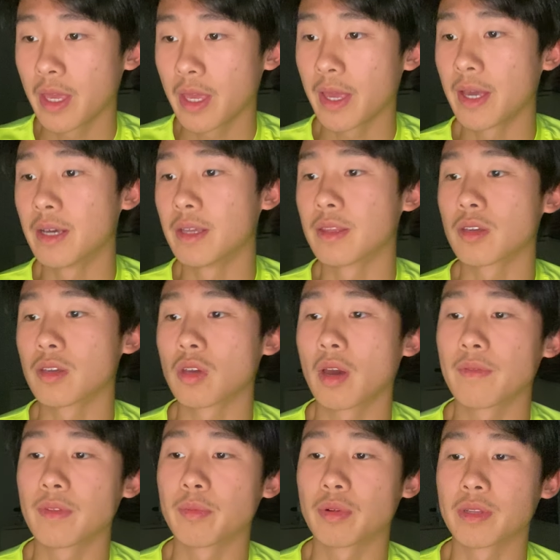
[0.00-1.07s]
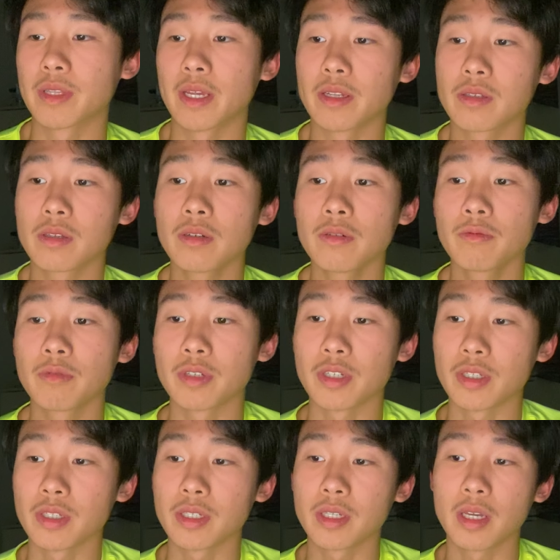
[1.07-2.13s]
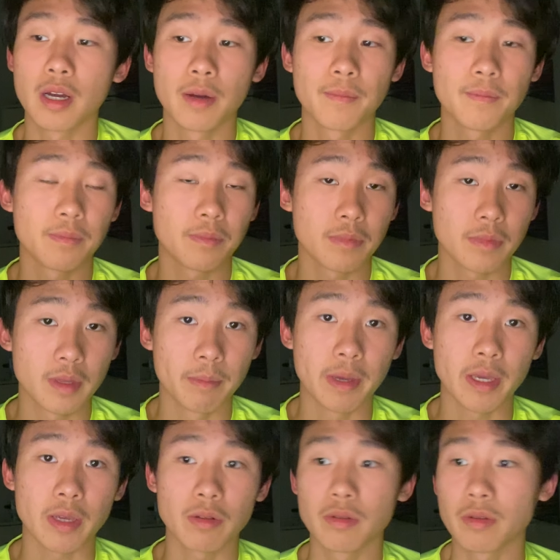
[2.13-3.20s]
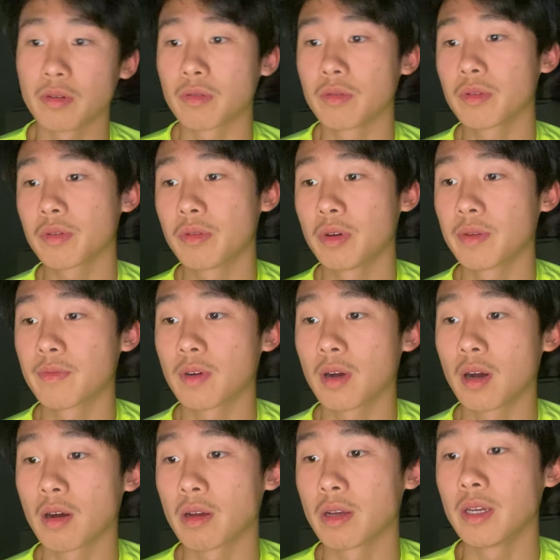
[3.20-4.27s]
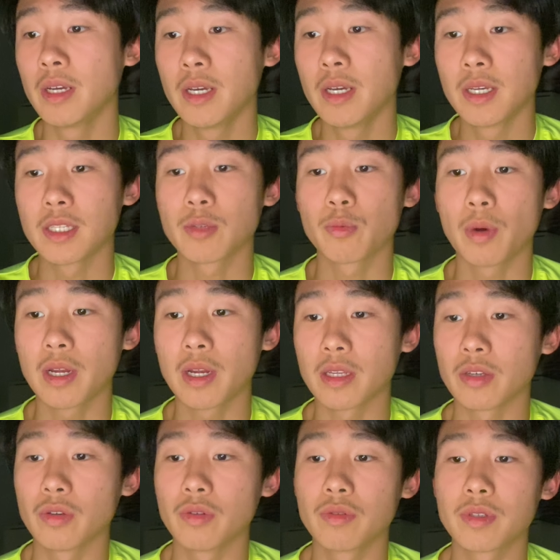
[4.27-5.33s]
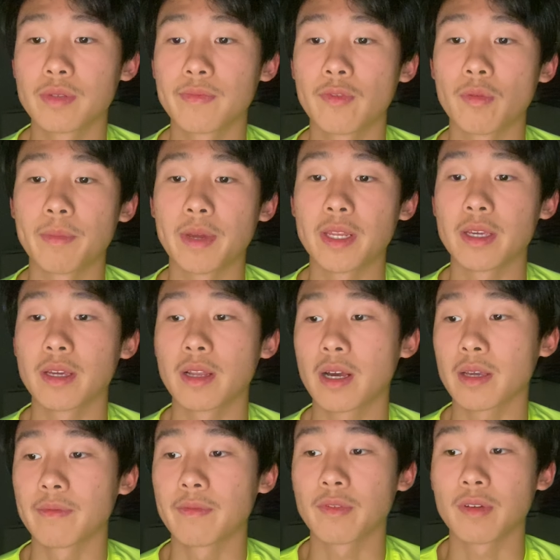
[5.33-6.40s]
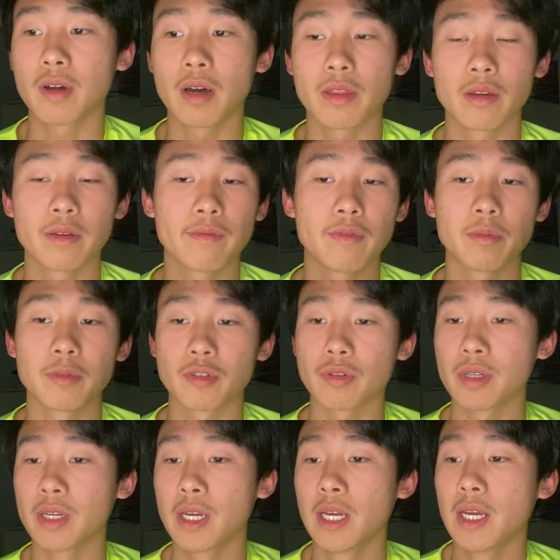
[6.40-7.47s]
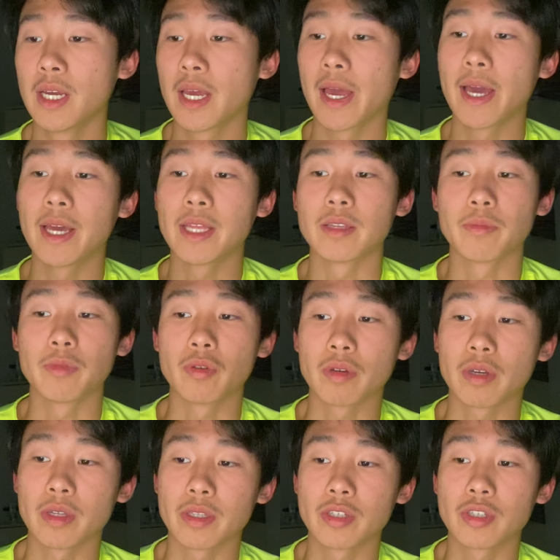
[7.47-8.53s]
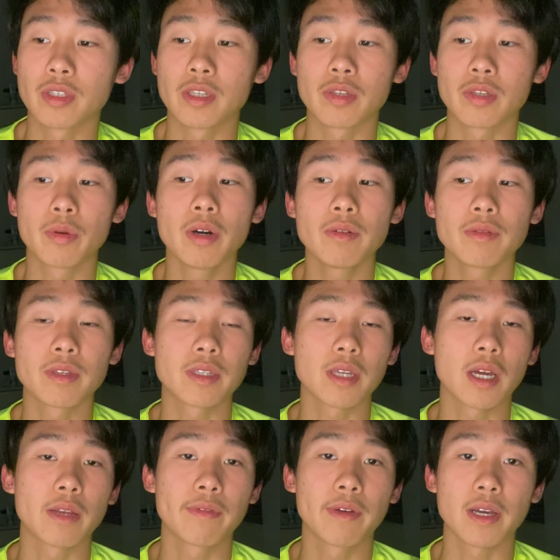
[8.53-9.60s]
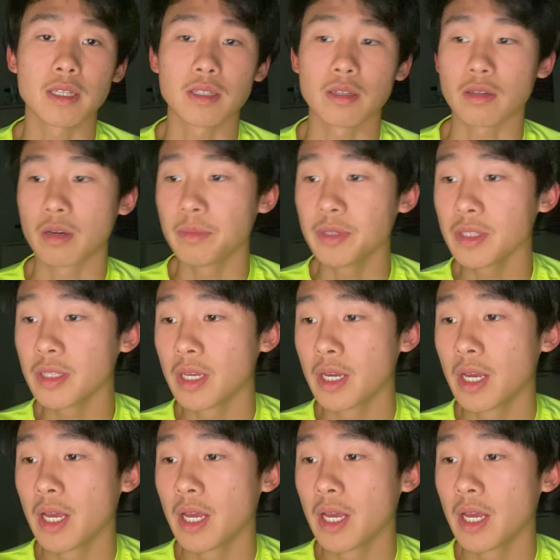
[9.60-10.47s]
And then you have the prednisone, which is the main glucocorticoid for RA. It's widely used for many other inflammatory and immune conditions as well. The side effects are common.